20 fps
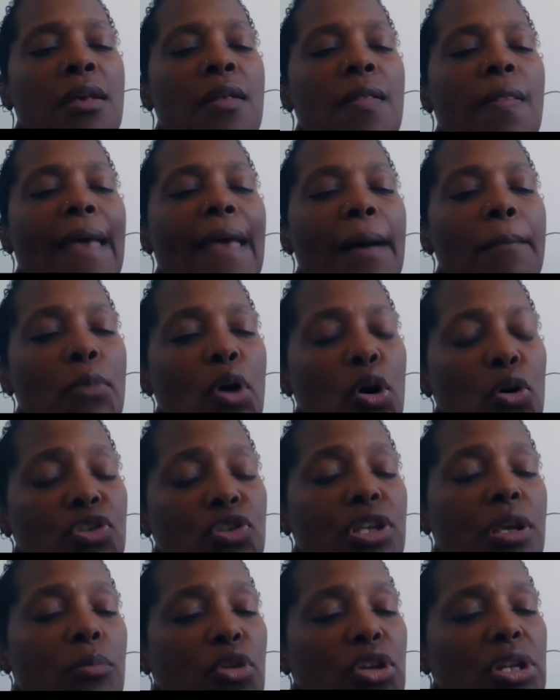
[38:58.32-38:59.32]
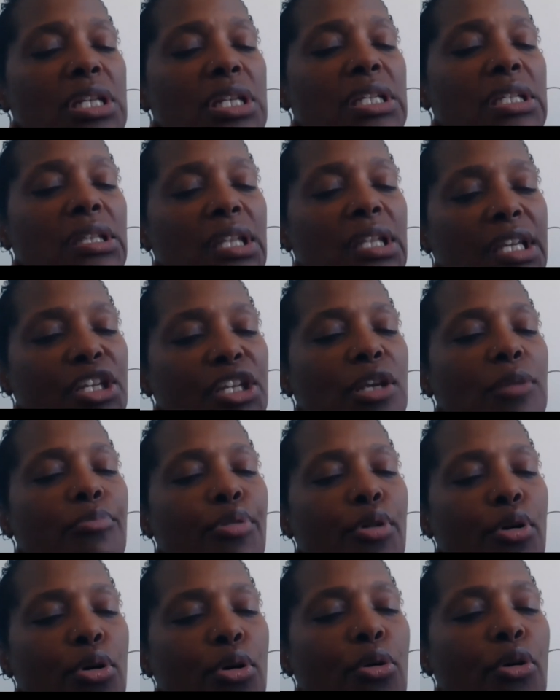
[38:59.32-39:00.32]
that most community lending
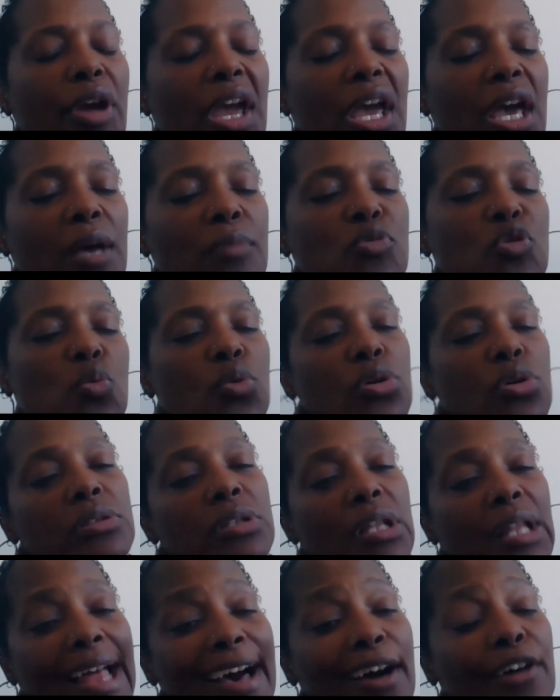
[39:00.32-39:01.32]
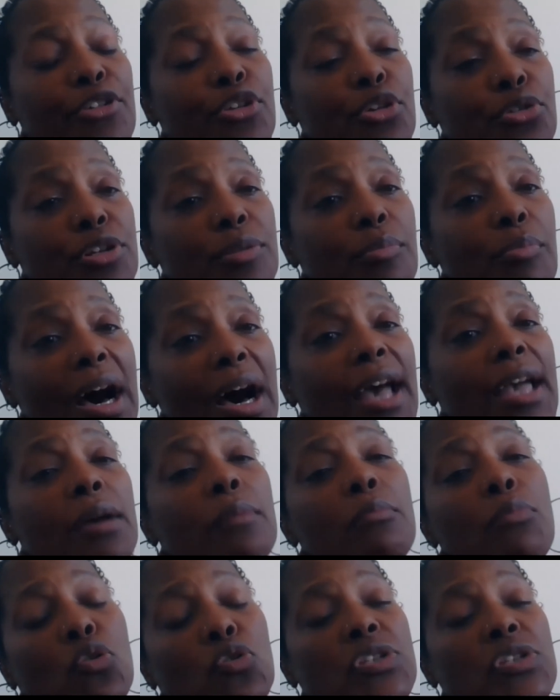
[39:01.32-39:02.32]
programs will allow you to buy a
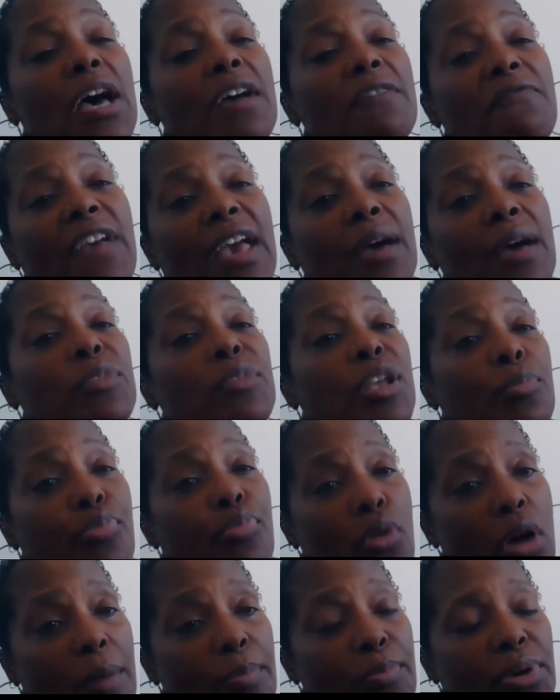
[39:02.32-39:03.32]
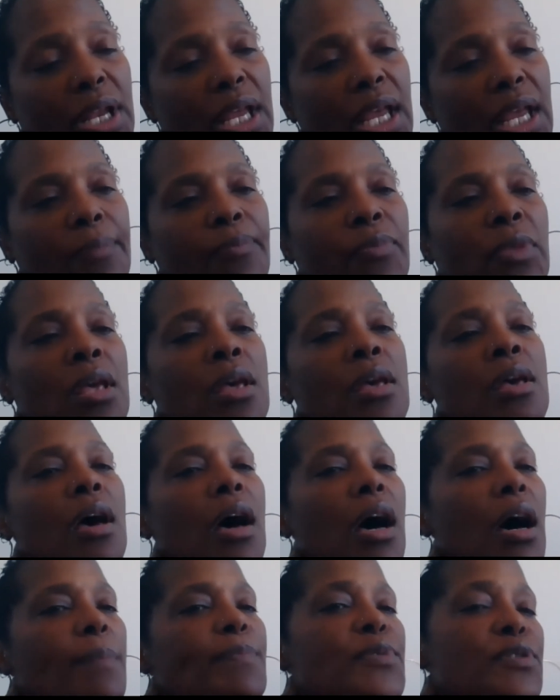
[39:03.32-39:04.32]
multi-family property
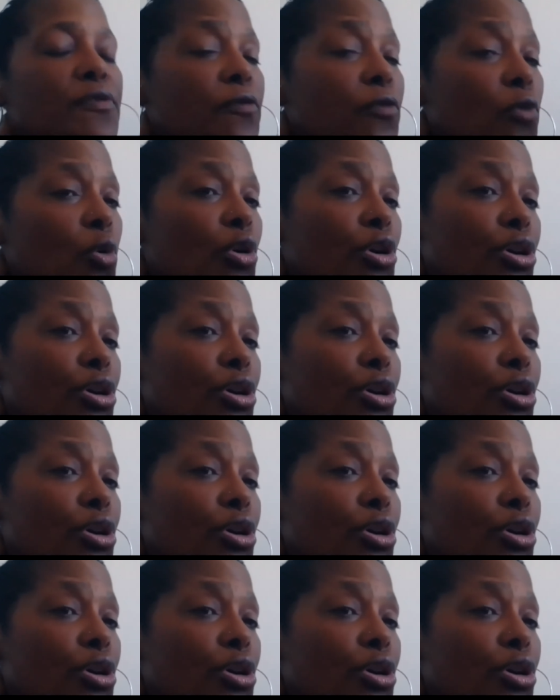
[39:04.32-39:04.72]
up to 4